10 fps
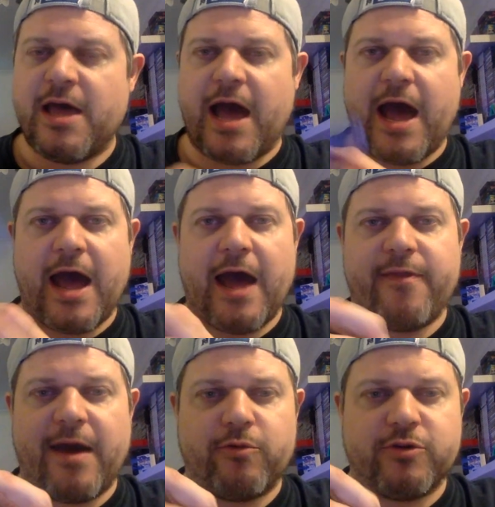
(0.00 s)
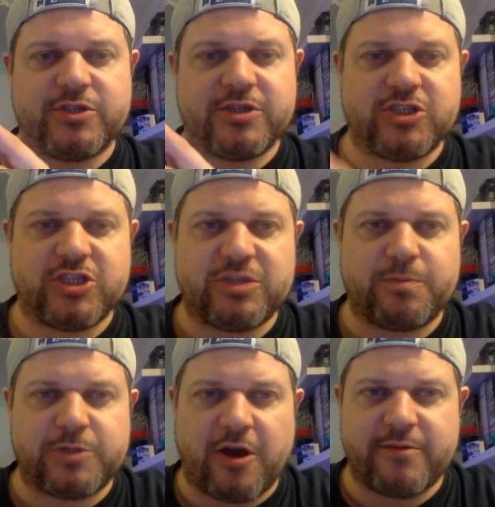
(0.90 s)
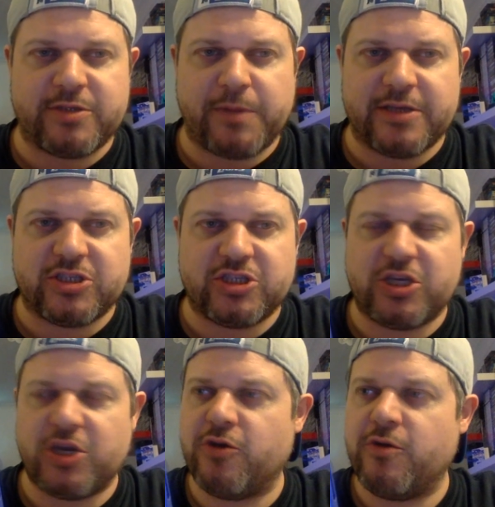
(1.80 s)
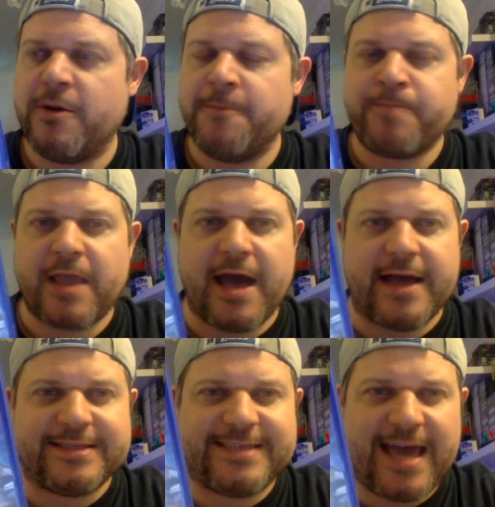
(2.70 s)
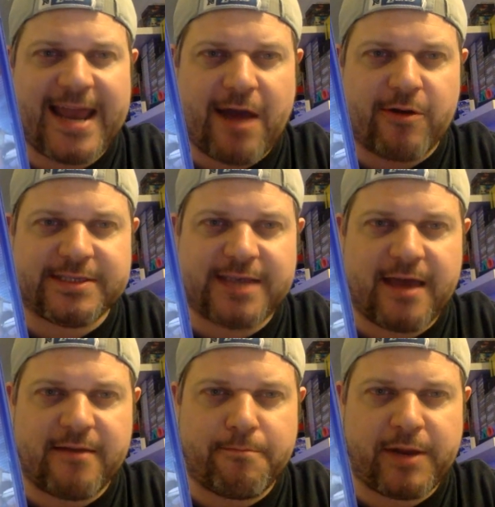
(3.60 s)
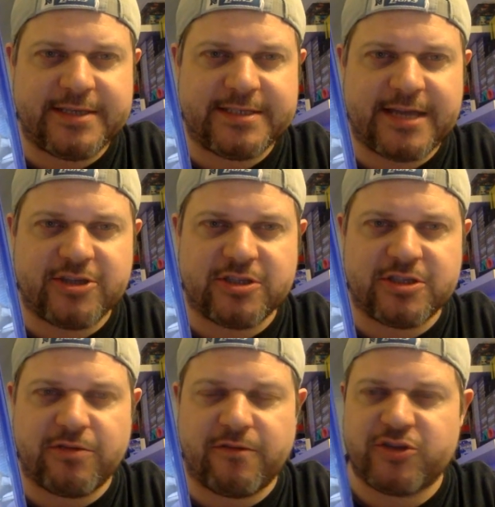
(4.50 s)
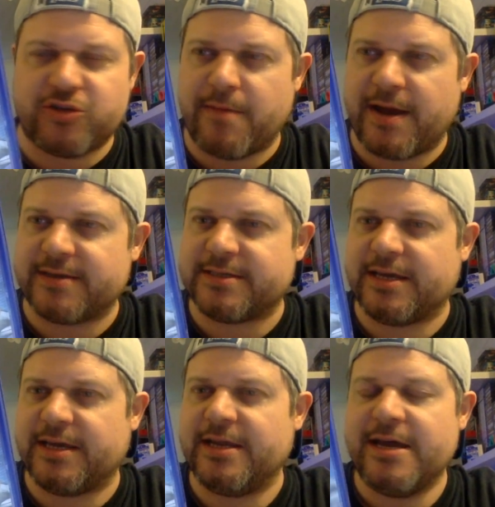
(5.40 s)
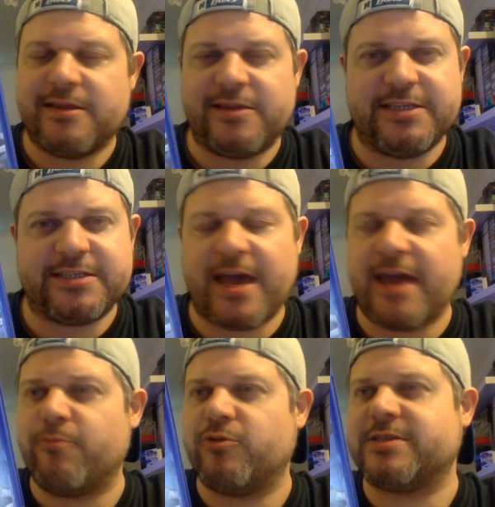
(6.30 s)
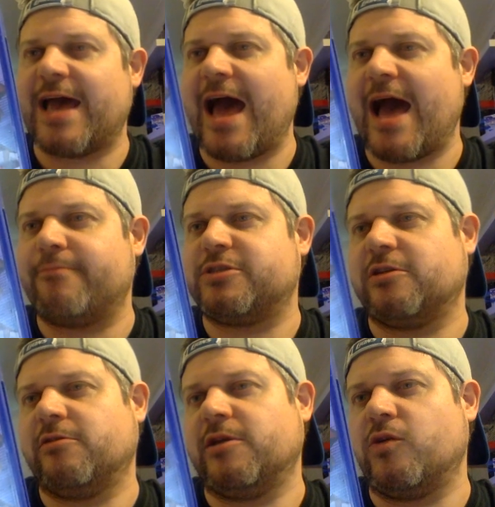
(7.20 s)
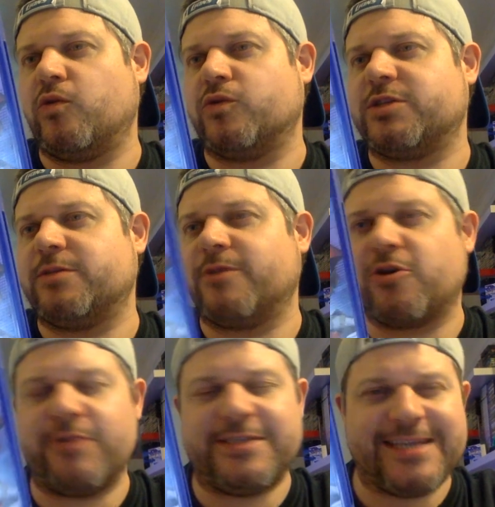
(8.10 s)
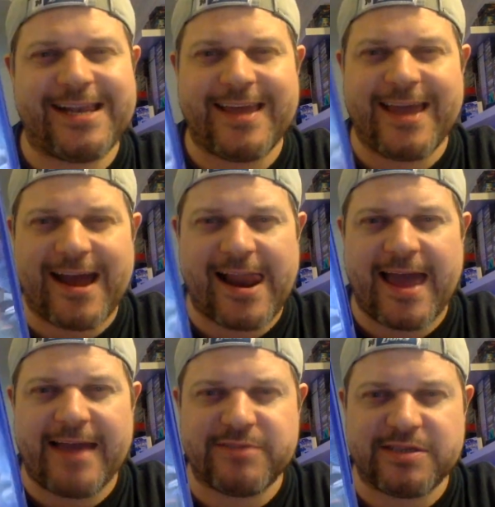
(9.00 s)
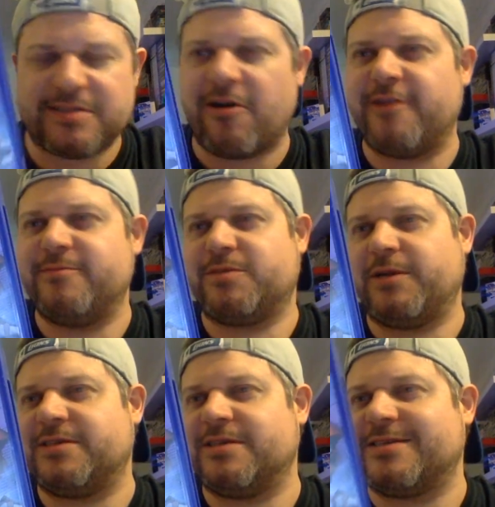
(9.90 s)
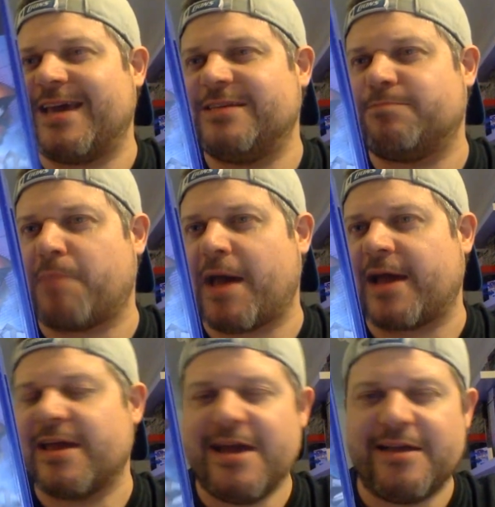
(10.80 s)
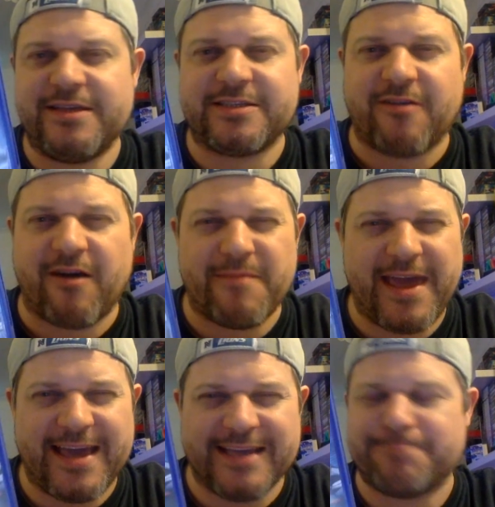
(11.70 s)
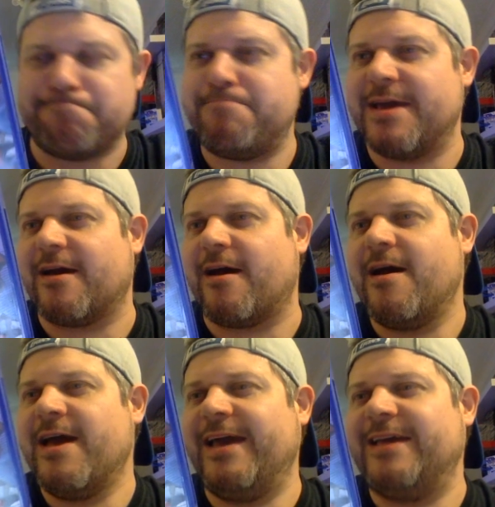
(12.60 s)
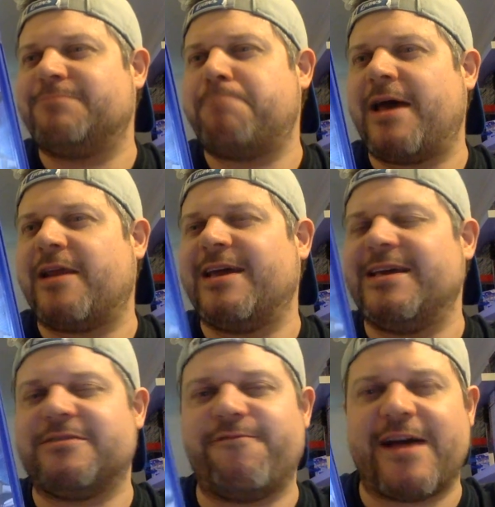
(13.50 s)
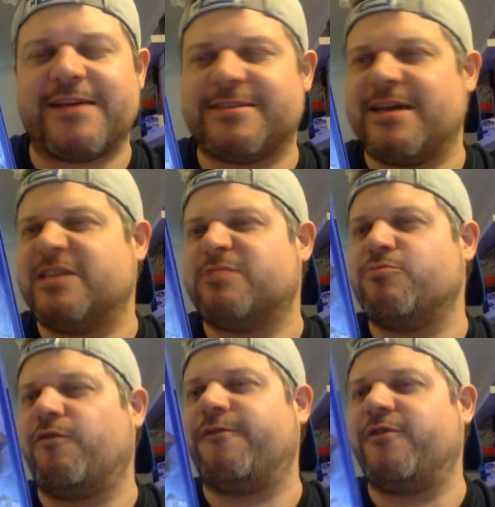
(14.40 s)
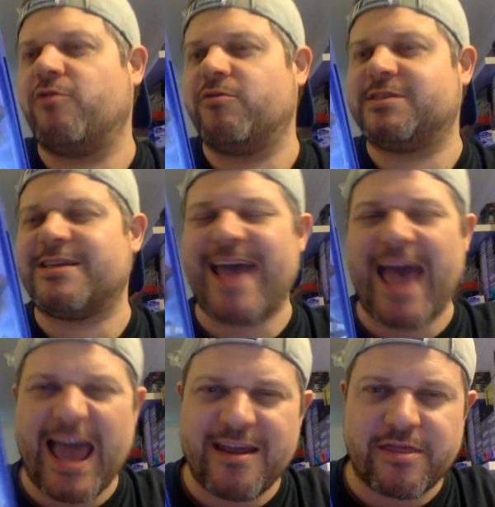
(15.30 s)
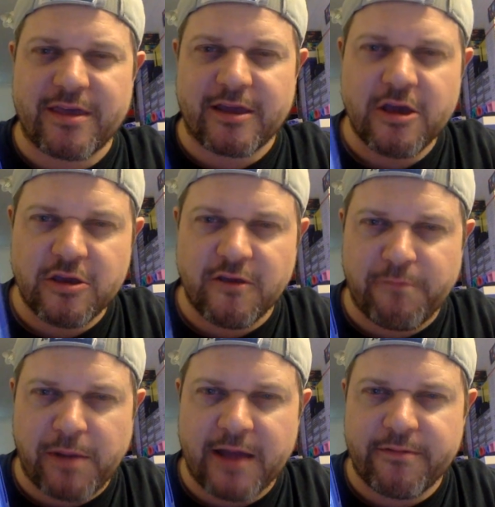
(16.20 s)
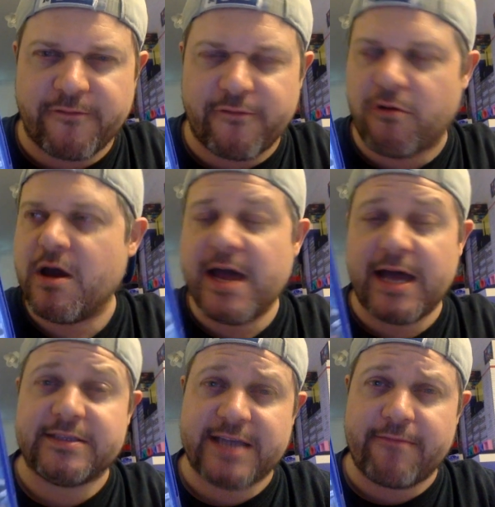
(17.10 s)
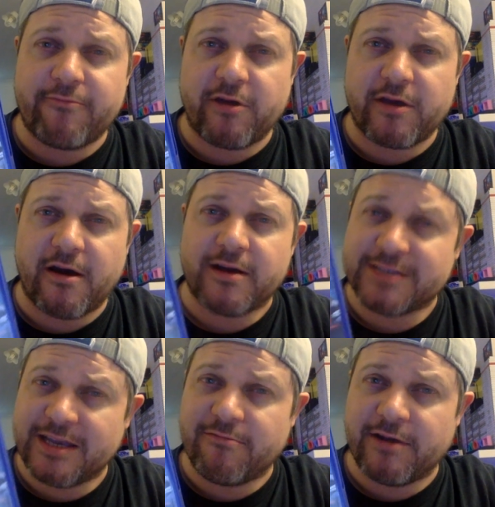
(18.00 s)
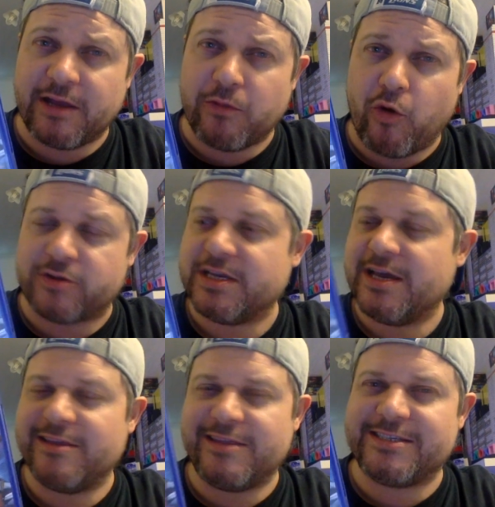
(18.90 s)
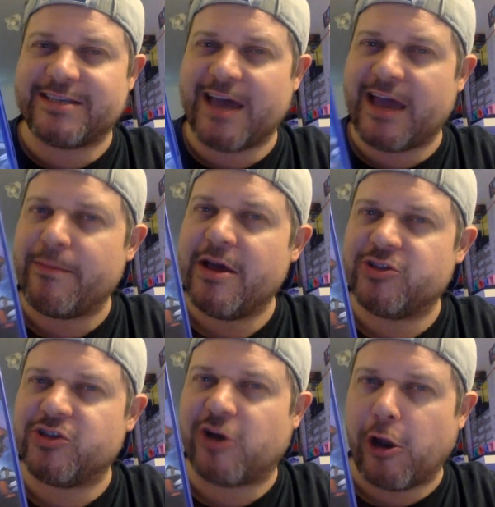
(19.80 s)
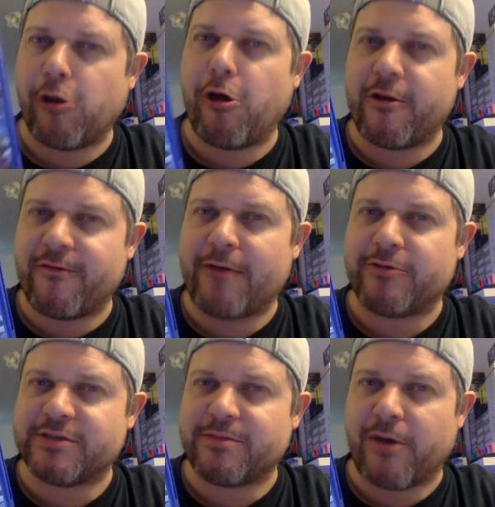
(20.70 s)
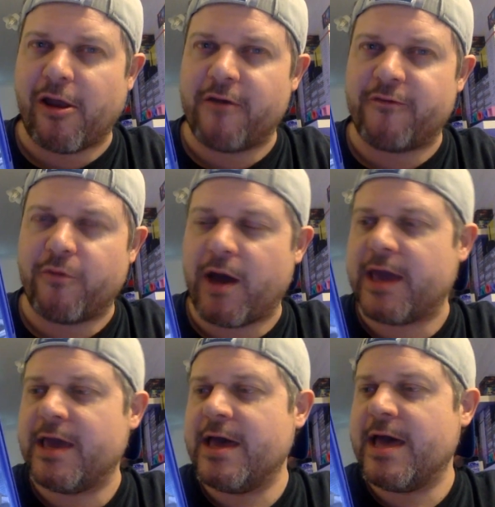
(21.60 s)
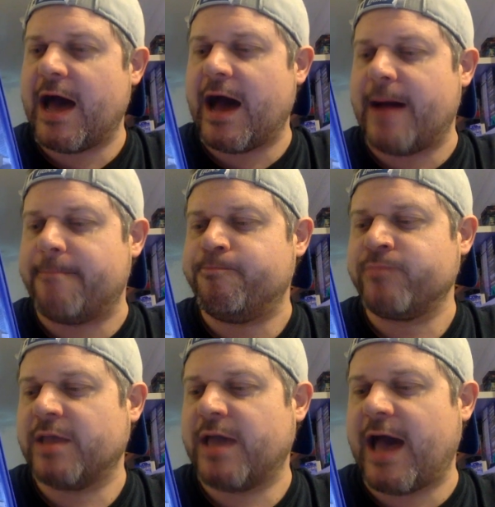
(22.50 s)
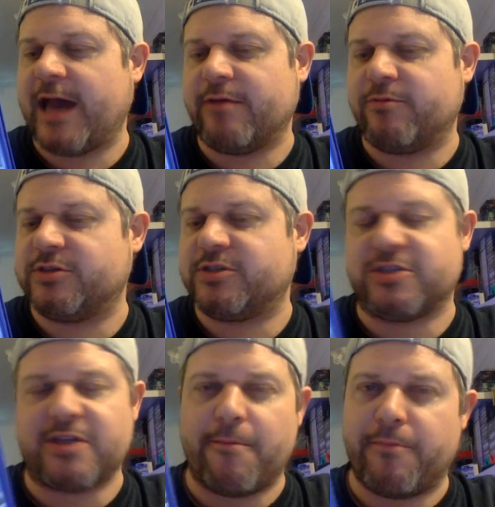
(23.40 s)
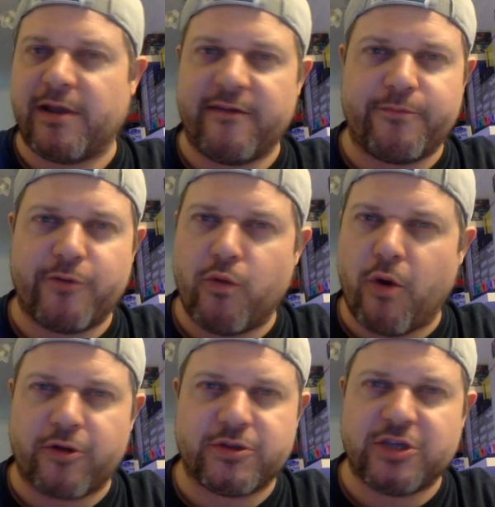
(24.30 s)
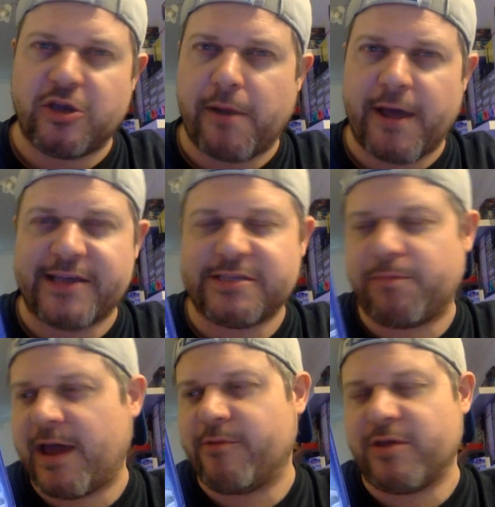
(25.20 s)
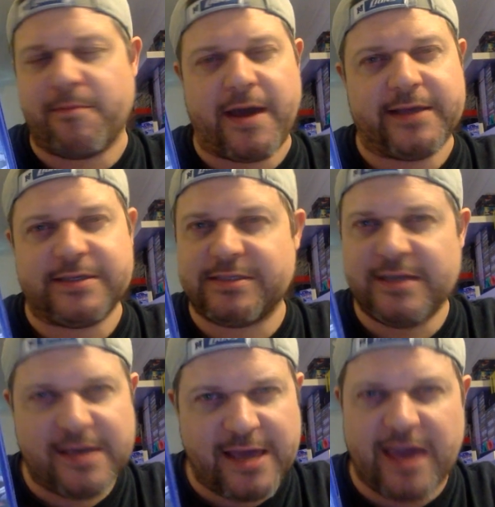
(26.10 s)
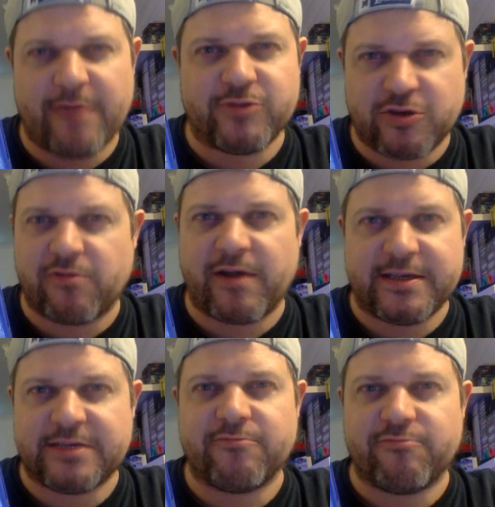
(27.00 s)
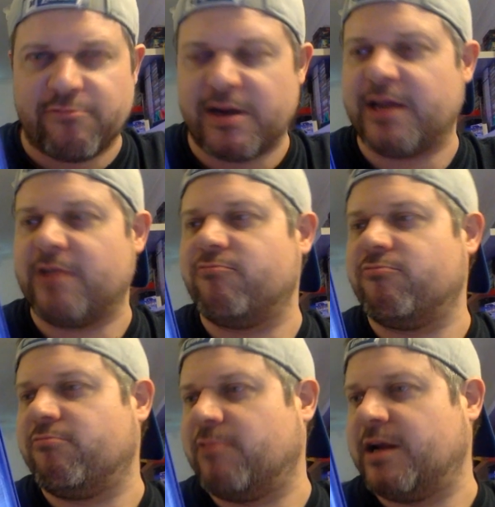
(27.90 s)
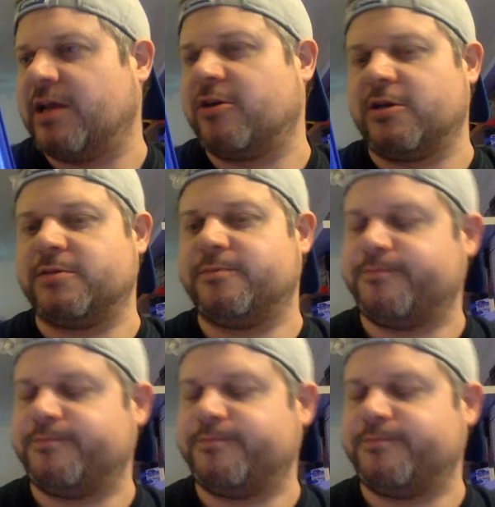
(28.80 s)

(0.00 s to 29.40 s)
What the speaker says: And that was Time Splitters 2. 10 out of 10, PlayStation 2 official magazine. This game was absolutely awesome. The critically acclaimed Time Splitters is back. This time it is bigger, it is better, it is faster, it is more furious than anything you've played before. And damn right, guys, it really was. This game took a lot of hours of my life away, and it was just unbelievable. 1 or 2 players playing with your mates. It was crazy. Really, really good.